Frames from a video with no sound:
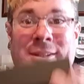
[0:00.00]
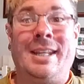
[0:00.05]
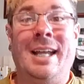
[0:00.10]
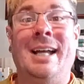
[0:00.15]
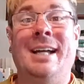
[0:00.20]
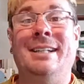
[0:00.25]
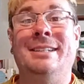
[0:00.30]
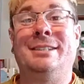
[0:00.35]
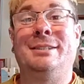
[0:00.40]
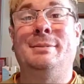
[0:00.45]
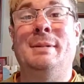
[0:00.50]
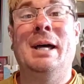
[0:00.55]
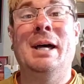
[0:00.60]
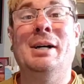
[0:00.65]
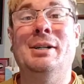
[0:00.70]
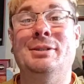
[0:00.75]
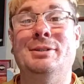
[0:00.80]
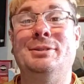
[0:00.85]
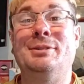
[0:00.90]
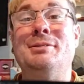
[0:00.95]
That
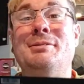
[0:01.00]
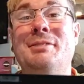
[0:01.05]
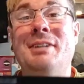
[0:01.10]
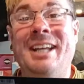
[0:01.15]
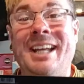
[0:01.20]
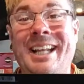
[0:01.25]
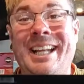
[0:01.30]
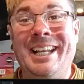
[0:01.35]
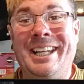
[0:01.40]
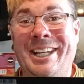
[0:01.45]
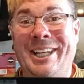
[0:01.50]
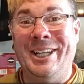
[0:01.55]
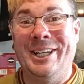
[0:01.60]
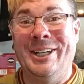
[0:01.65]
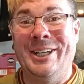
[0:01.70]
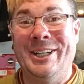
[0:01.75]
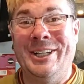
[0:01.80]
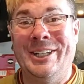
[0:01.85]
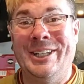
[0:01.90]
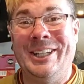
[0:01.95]
smells really
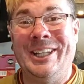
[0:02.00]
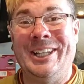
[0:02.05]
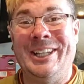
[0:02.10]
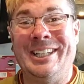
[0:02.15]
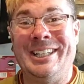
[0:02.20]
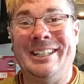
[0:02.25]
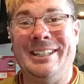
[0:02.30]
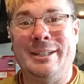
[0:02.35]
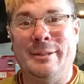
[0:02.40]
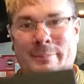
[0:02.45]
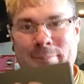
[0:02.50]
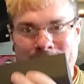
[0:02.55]
good.